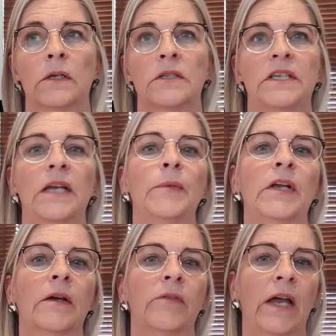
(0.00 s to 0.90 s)

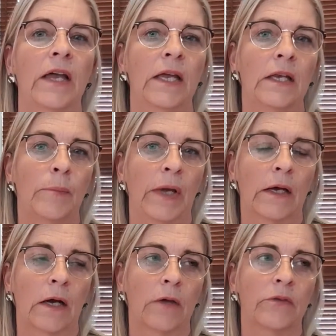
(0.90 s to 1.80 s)
simmering away in the
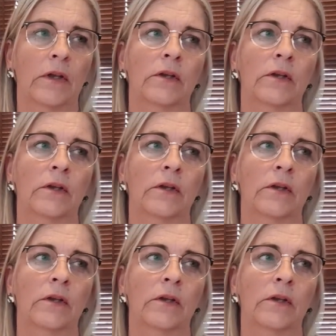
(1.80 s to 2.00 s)
background.